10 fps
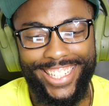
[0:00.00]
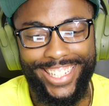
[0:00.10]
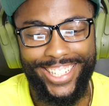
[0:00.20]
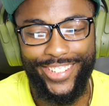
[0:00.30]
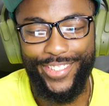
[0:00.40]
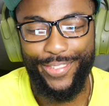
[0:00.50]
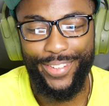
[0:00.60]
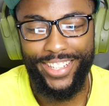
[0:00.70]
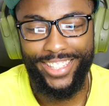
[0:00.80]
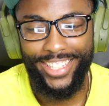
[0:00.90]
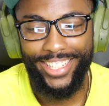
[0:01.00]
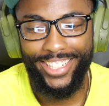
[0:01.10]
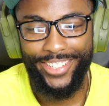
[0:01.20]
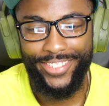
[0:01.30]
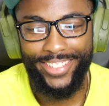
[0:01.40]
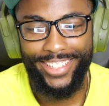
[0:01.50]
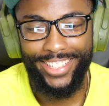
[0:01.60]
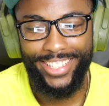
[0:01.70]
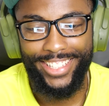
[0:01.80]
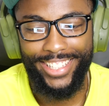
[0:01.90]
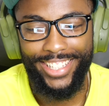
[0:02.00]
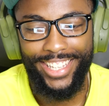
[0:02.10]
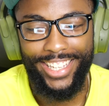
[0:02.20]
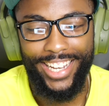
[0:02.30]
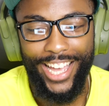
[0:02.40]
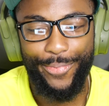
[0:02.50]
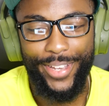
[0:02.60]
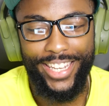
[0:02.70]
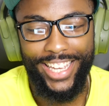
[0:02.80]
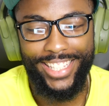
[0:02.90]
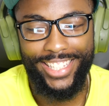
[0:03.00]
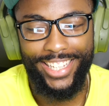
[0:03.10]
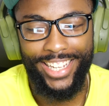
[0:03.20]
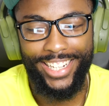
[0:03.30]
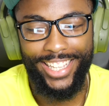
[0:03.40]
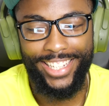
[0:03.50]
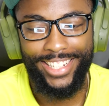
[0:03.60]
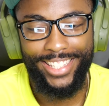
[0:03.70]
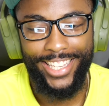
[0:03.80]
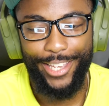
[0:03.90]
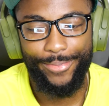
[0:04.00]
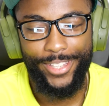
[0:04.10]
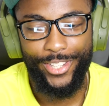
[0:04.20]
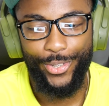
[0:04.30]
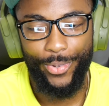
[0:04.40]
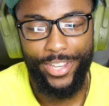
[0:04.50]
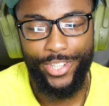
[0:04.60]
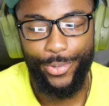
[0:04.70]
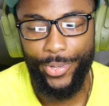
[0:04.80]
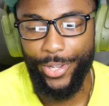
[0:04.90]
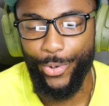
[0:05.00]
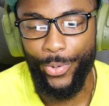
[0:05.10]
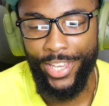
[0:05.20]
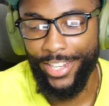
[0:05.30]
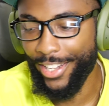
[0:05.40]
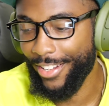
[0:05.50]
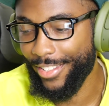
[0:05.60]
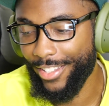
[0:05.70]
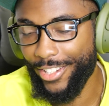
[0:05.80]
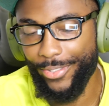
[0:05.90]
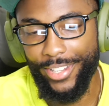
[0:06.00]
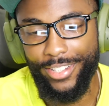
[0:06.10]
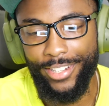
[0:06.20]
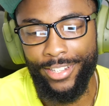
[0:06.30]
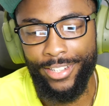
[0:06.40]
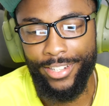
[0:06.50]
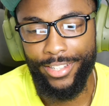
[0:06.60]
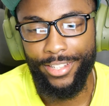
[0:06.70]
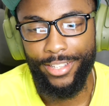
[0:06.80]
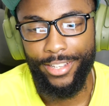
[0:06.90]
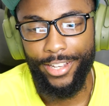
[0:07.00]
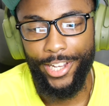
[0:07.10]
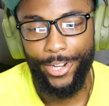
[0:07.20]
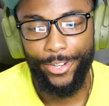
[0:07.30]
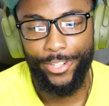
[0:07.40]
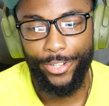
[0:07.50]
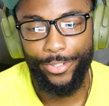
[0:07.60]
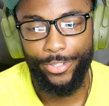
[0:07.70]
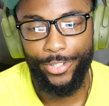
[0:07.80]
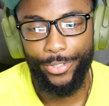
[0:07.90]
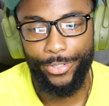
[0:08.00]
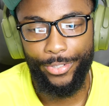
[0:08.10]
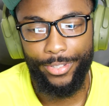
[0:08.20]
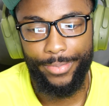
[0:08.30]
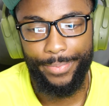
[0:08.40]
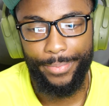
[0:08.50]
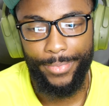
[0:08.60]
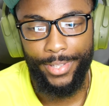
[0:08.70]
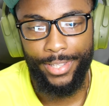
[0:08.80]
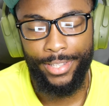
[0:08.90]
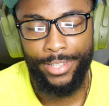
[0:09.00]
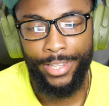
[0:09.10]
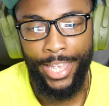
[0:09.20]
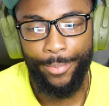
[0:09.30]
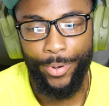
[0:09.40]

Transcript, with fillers: Yo, you fucked up. I mean, that's kind of like the same situation with Queen and her situation. Her and old dude, they